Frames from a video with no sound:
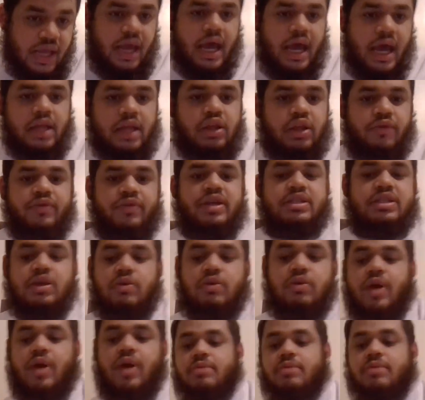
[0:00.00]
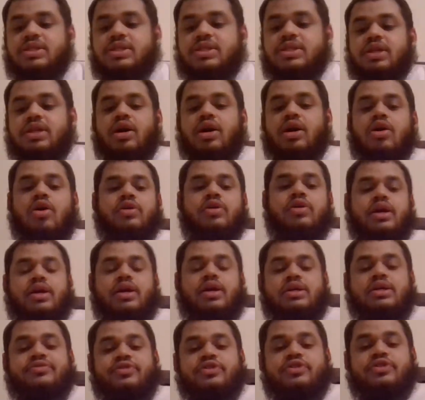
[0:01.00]
And the reason why I'm stuck on it,
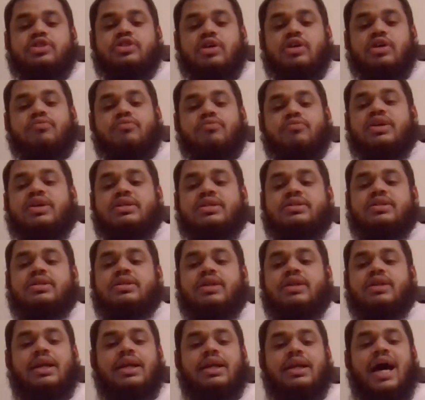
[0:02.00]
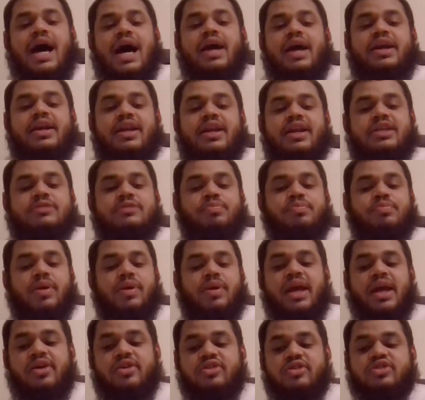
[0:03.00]
because for some reason, a lot of these
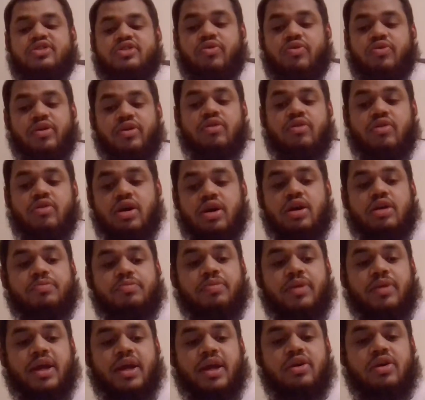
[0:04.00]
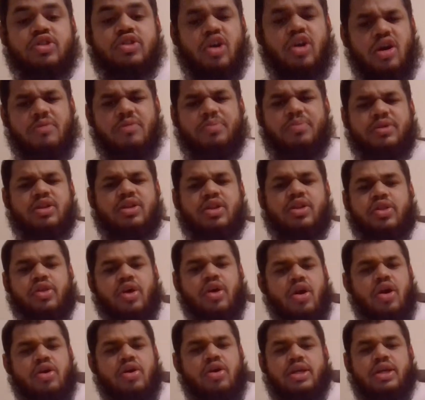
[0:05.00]
players, the real good players, are up in the
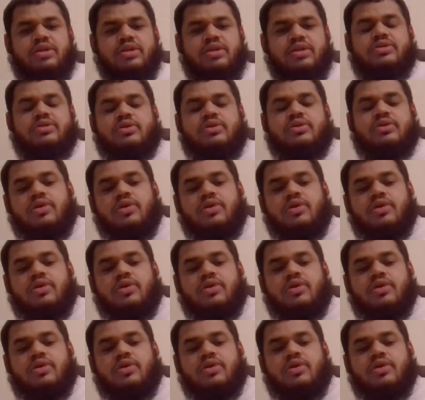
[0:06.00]
30s.